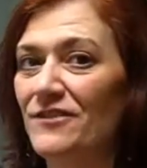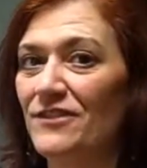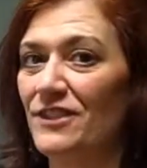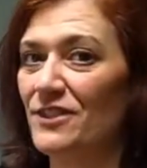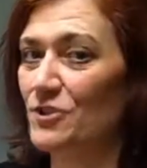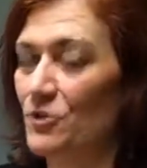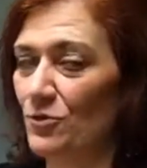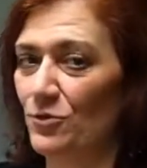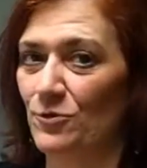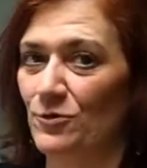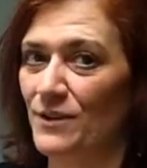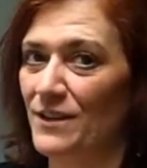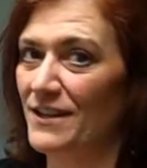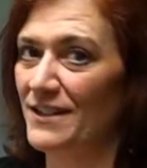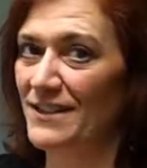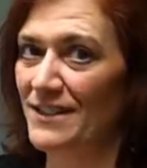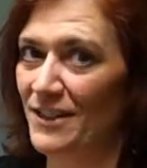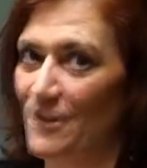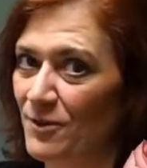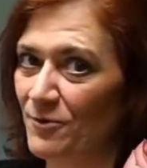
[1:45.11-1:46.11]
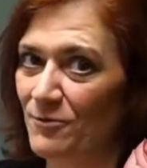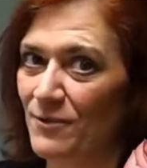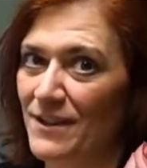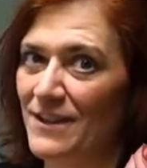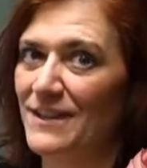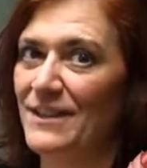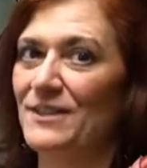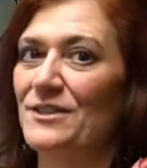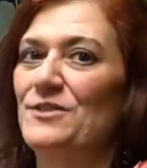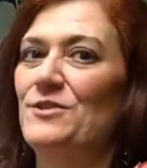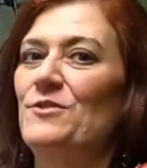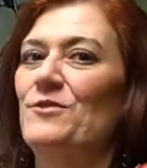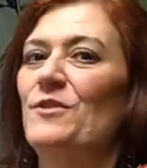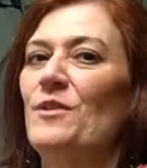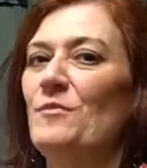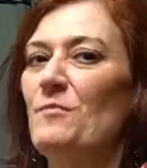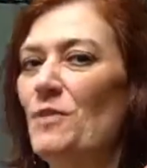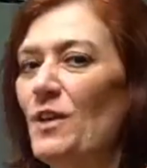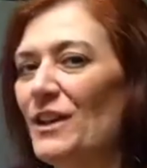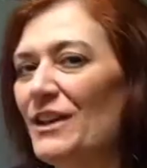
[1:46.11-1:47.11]
Victorian decorating, so
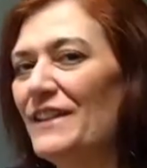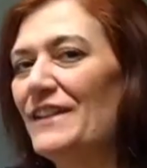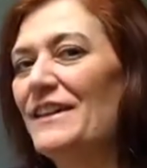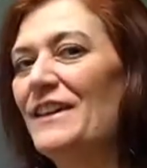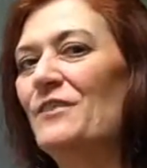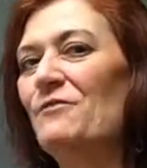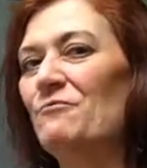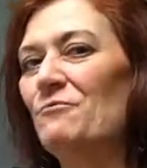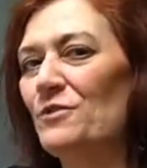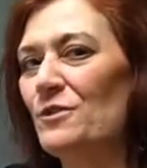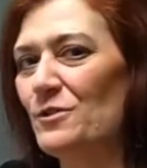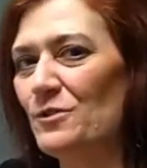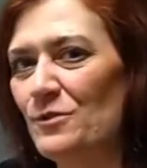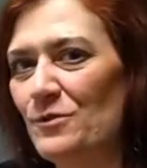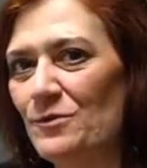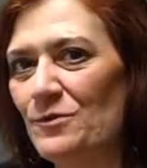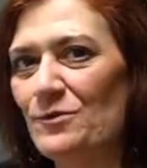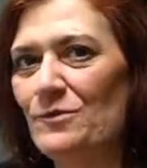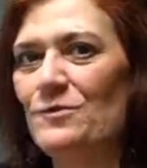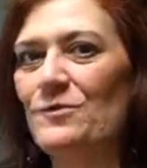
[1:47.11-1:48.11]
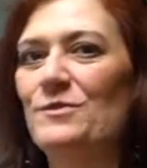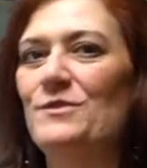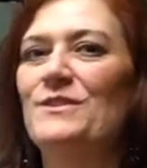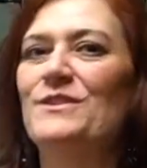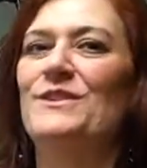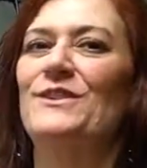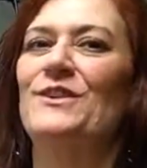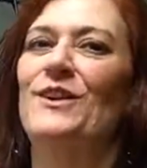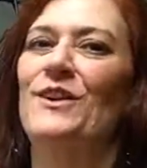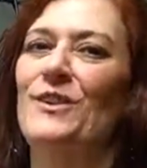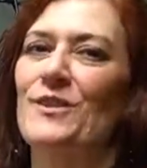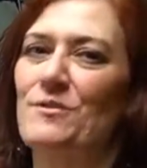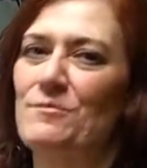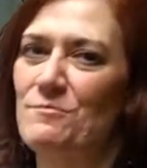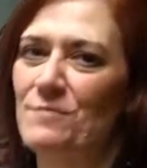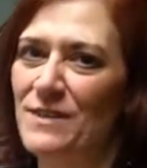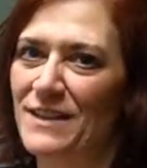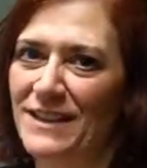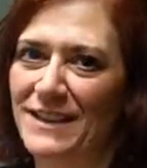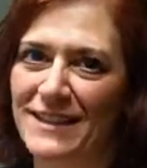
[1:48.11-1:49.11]
I'm all on that rose and all the
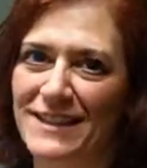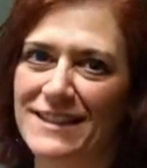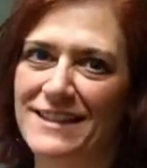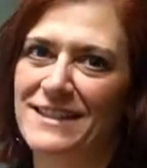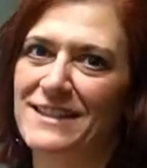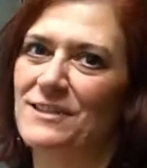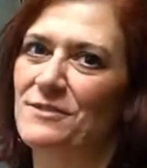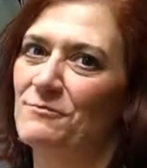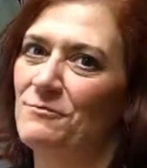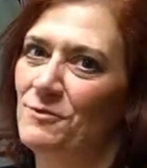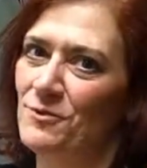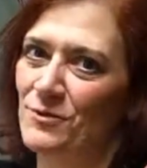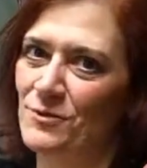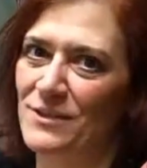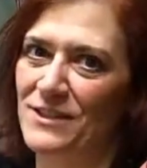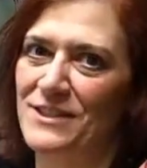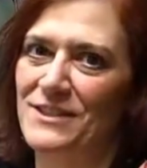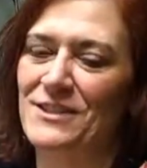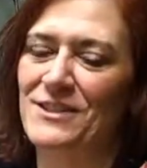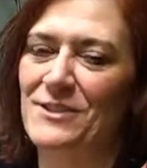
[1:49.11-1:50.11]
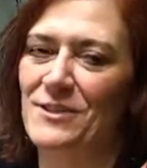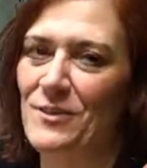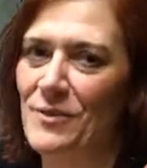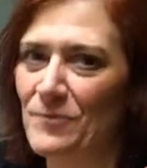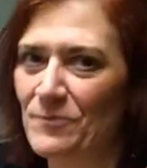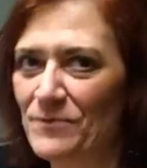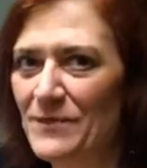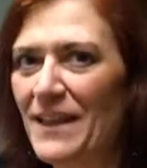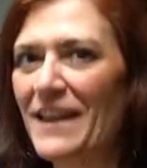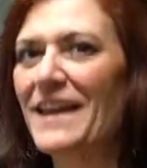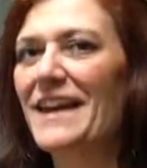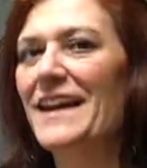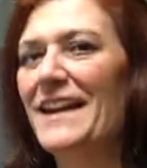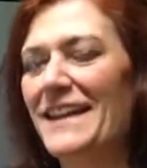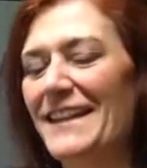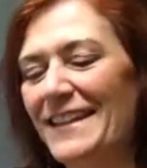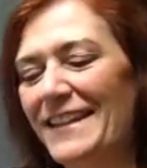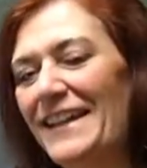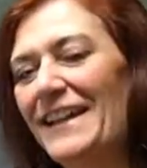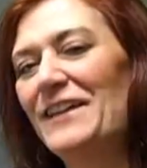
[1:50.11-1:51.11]
pinkies and roses. So,
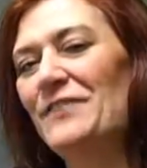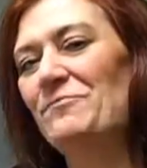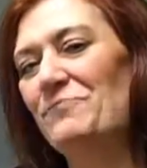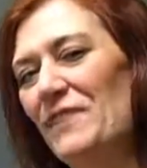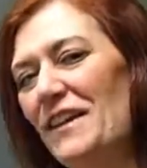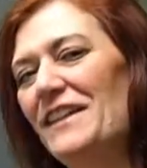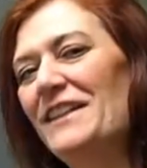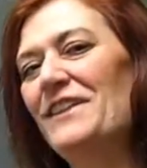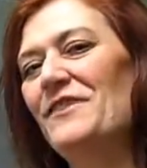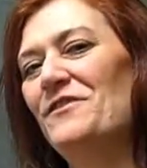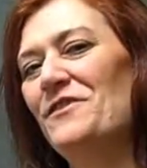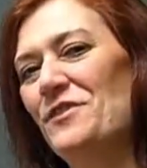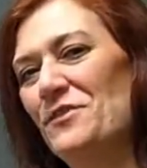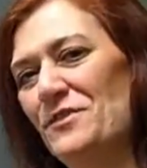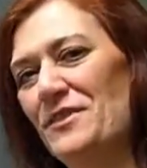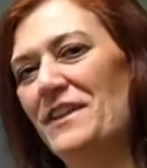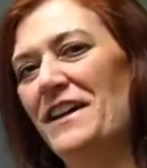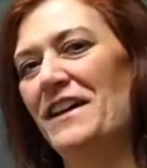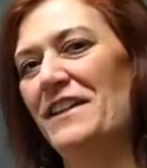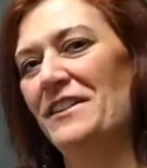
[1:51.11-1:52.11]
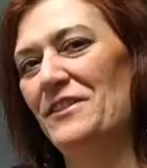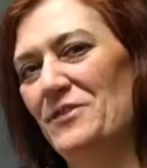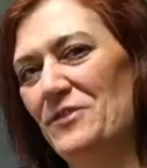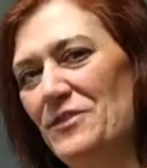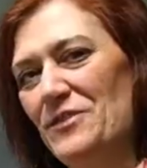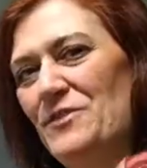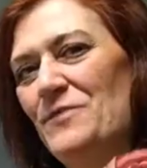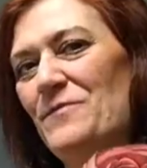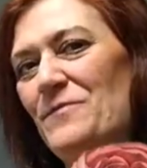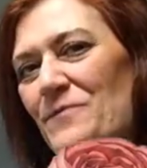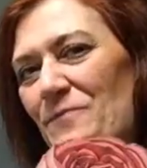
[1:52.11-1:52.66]
yeah, I love those colors.